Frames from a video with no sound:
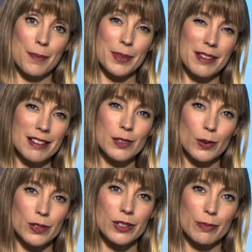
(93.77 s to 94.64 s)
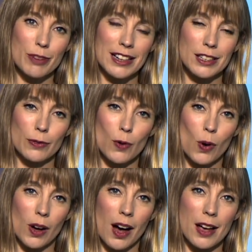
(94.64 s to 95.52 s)
but there is also some rain in the
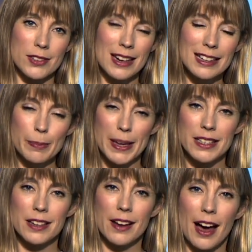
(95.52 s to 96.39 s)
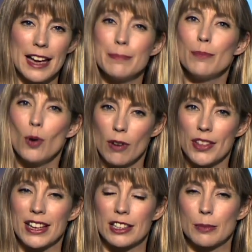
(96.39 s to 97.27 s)
forecast, a little bit tonight, more I
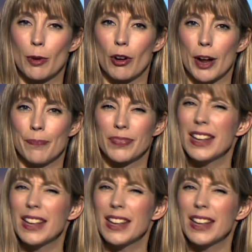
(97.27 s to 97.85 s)
think tomorrow,